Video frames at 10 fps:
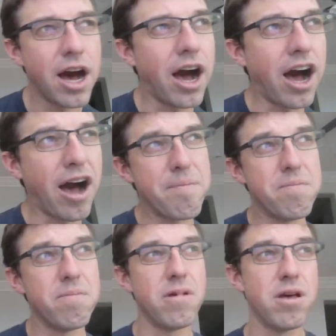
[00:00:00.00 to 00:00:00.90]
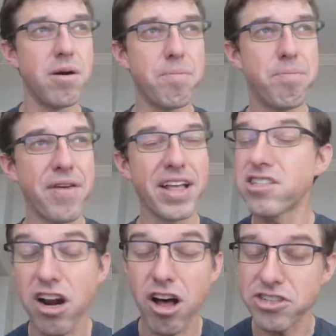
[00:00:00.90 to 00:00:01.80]
But that's
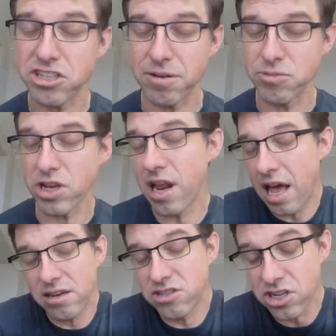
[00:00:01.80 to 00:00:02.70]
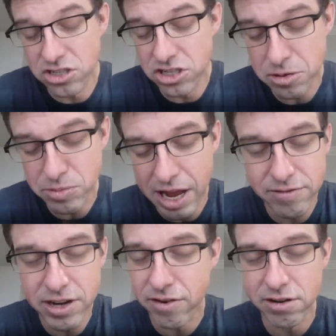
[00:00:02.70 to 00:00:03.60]
not all systems, and systems have
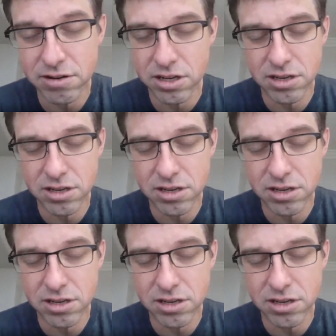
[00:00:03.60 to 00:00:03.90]
different